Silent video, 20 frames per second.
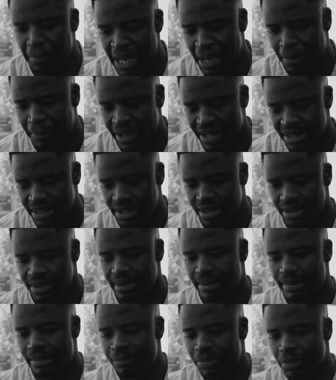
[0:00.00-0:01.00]
Panther.
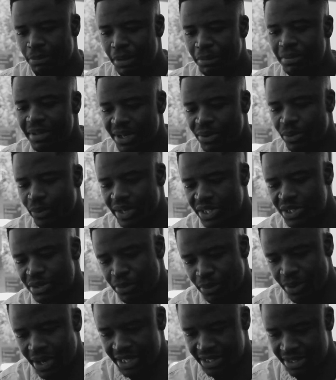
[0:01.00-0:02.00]
People that went to
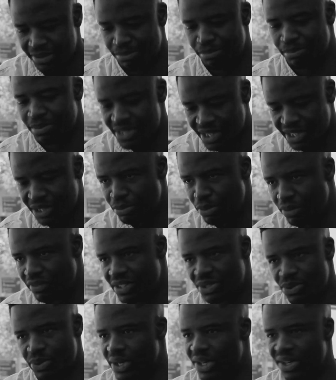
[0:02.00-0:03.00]
watch such movies were
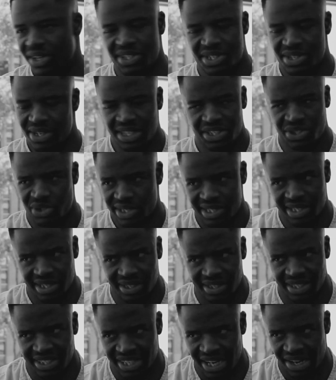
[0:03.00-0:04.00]
not necessarily interested in the
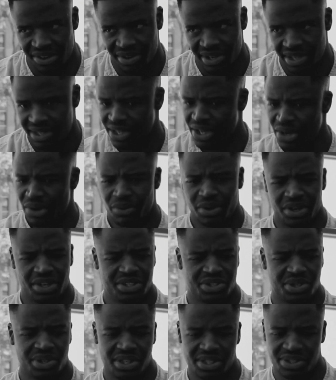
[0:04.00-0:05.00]
genre or
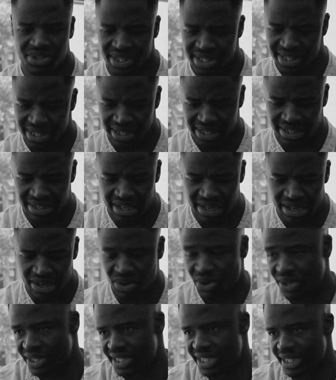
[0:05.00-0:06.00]
interested in the
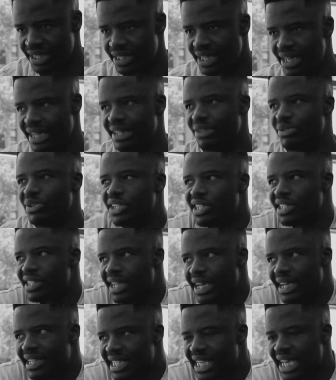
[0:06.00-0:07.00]
content. They were just
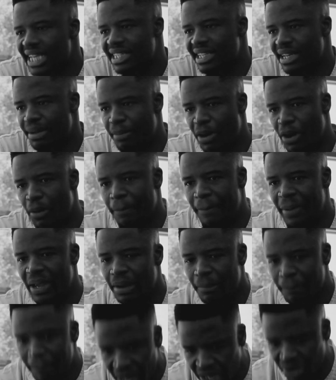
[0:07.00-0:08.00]
excited about being
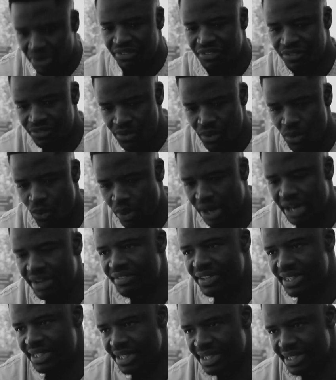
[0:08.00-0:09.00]
part of whatever is
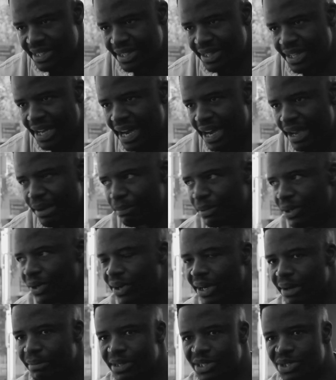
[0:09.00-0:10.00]
in the hype. You know what I mean?
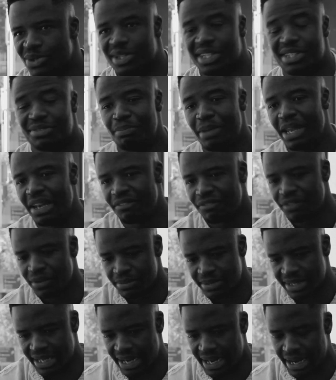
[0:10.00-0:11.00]
So there's many films that
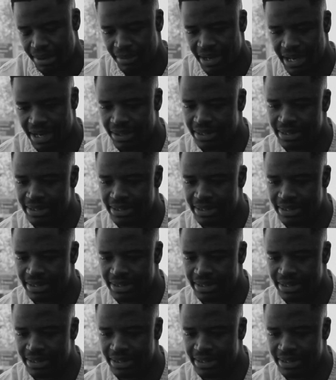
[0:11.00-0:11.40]
are coming out.